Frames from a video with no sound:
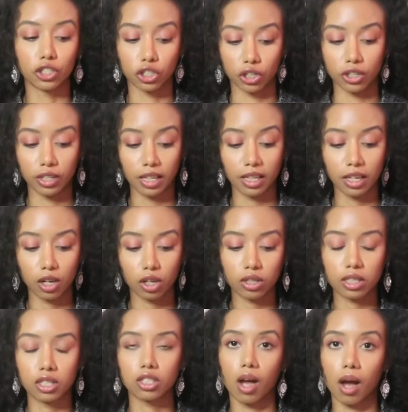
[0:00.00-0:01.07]
journaling
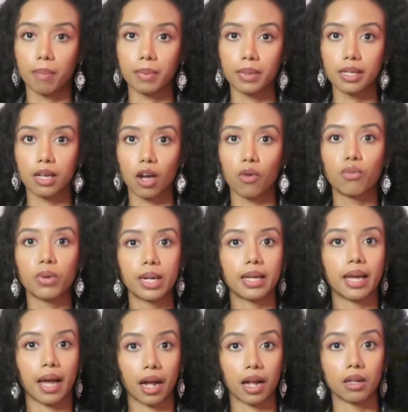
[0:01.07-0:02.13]
on this topic
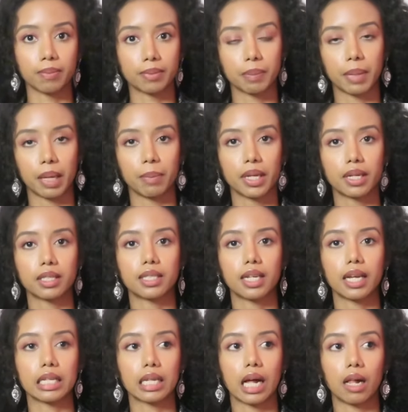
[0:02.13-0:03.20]
really helped me because
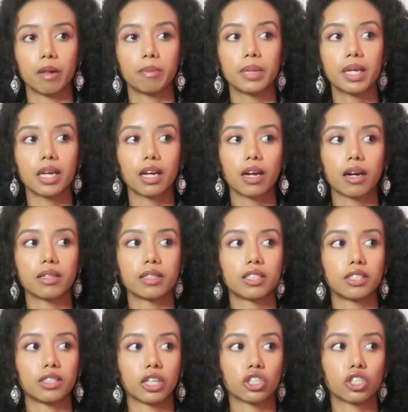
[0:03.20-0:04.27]
it helped me
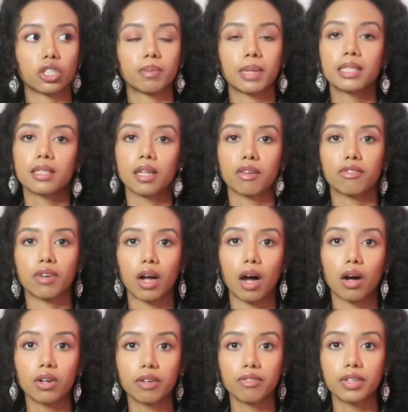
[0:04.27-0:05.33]
condition myself
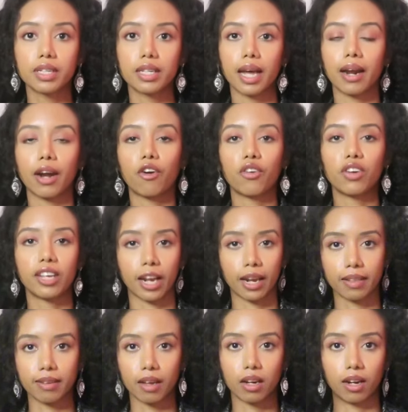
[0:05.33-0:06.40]
out of it and
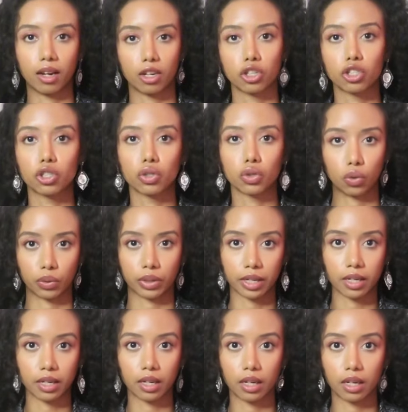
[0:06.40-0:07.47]
create another
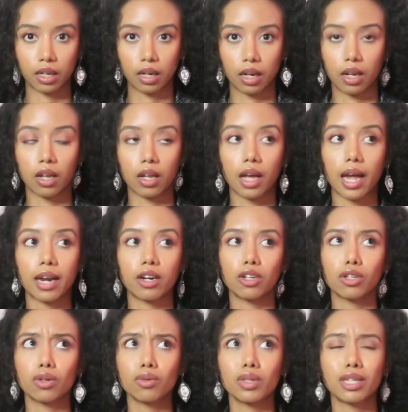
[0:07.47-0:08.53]
story and
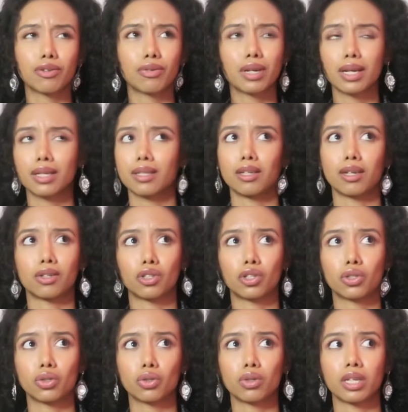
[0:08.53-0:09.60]
not only create another
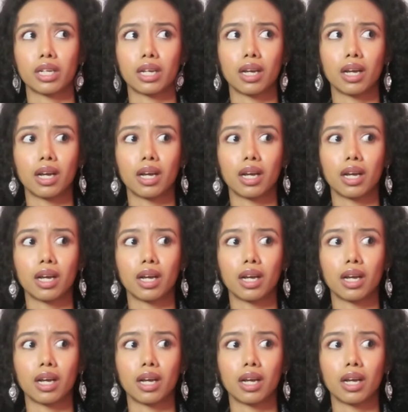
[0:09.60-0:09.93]
story